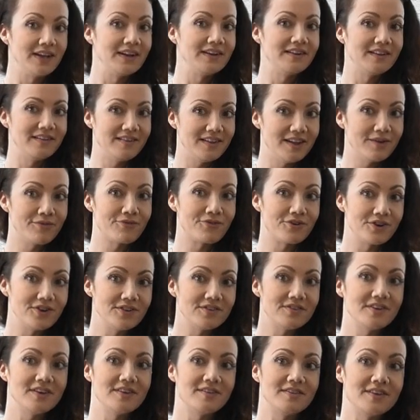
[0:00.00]
The
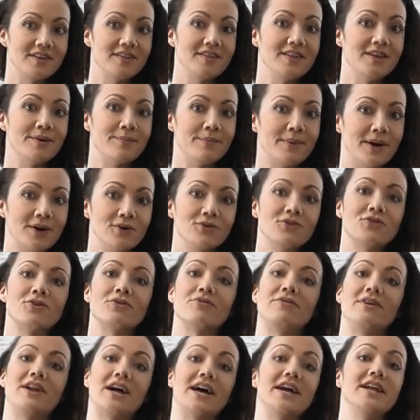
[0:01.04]
difference is in the amount
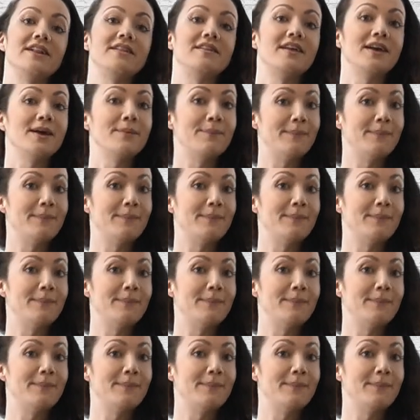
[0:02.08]
of light they